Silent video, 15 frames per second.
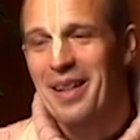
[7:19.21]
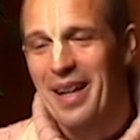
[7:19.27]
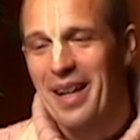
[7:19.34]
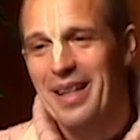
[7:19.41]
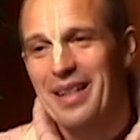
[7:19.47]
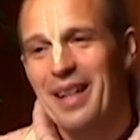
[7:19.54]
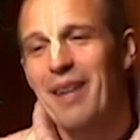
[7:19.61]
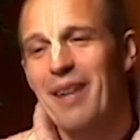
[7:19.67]

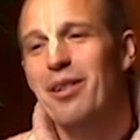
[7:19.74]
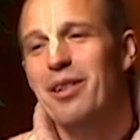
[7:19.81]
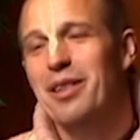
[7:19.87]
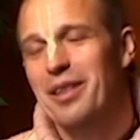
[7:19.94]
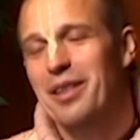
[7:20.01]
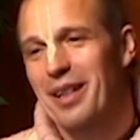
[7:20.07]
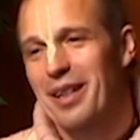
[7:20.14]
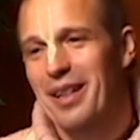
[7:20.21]
as I
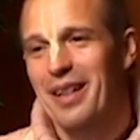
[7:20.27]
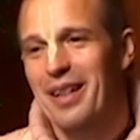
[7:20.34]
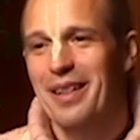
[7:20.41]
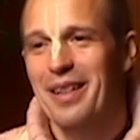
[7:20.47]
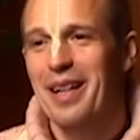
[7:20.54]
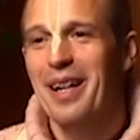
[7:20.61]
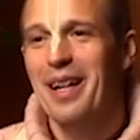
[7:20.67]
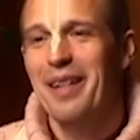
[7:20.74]
was
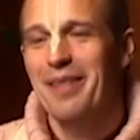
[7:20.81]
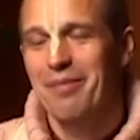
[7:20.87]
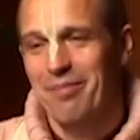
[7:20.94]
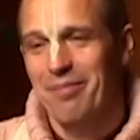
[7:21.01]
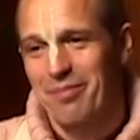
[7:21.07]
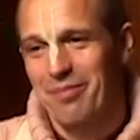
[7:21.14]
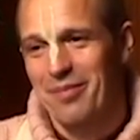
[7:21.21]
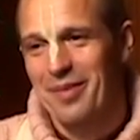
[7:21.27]
there
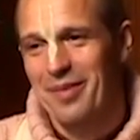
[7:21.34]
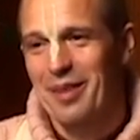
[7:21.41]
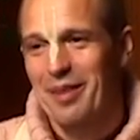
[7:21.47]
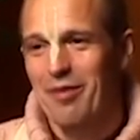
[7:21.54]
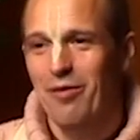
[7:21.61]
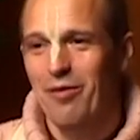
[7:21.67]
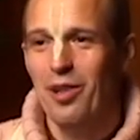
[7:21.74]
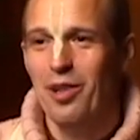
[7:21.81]

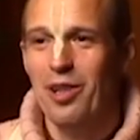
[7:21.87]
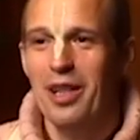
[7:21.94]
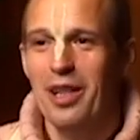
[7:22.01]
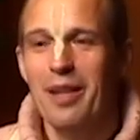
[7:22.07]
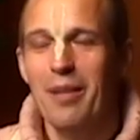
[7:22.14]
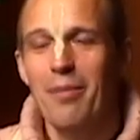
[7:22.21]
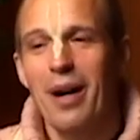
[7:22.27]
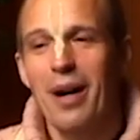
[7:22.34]
washing
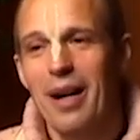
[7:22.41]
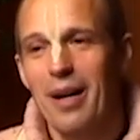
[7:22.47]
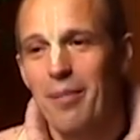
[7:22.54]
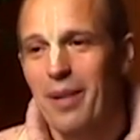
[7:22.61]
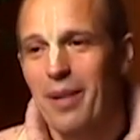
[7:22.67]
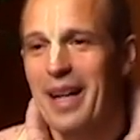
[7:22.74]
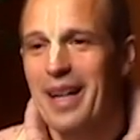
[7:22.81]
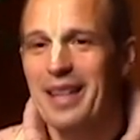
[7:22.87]
the Maha
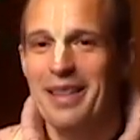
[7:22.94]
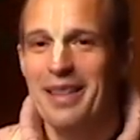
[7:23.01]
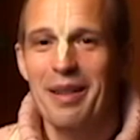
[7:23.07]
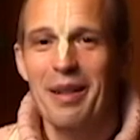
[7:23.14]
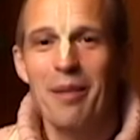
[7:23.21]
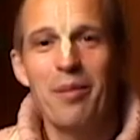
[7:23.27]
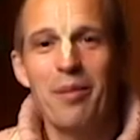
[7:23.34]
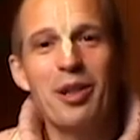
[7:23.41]
plates,
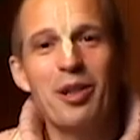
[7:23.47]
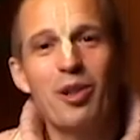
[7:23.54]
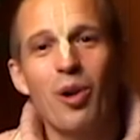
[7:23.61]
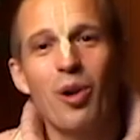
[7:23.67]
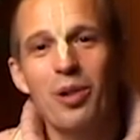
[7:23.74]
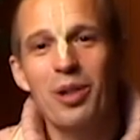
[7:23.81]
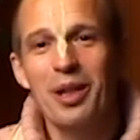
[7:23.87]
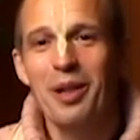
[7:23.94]
being
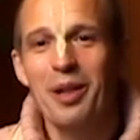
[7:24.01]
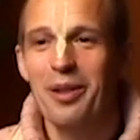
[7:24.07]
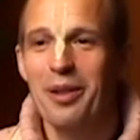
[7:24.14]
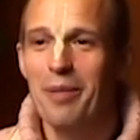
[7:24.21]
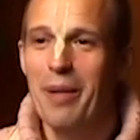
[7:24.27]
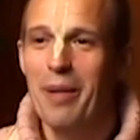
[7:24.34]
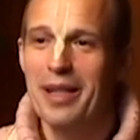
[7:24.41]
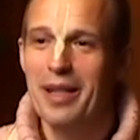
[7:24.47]
totally on the
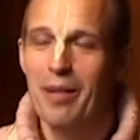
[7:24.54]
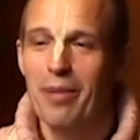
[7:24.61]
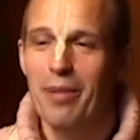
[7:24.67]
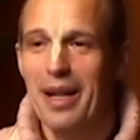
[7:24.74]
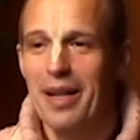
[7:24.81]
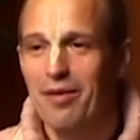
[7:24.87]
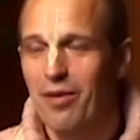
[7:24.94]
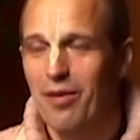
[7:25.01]
mental
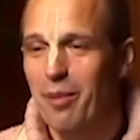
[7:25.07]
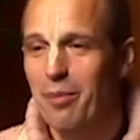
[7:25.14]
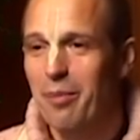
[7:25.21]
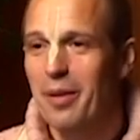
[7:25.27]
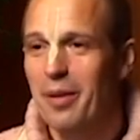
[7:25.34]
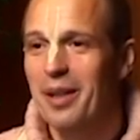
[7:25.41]
platform,